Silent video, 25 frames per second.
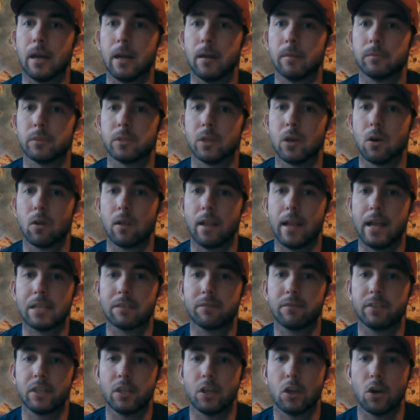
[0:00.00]
So
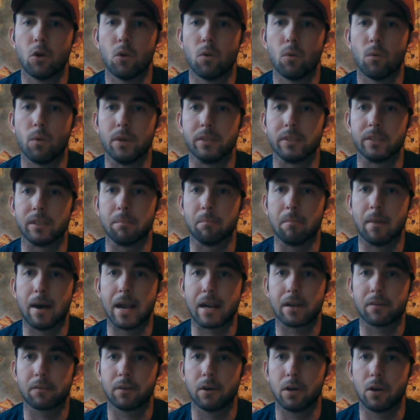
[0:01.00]
last video was the
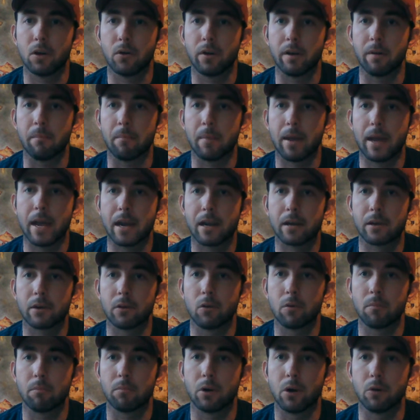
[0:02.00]
micro and
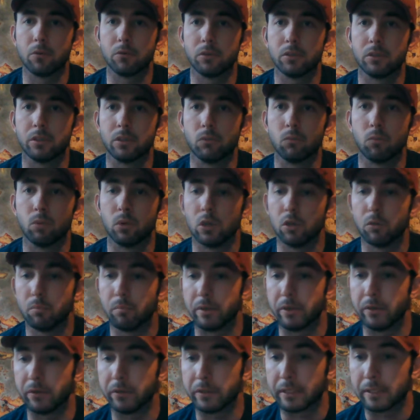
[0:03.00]
macro approaches to world
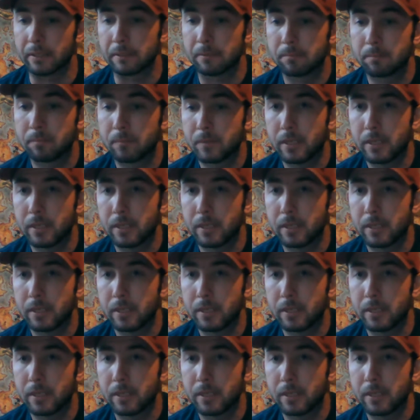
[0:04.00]
building.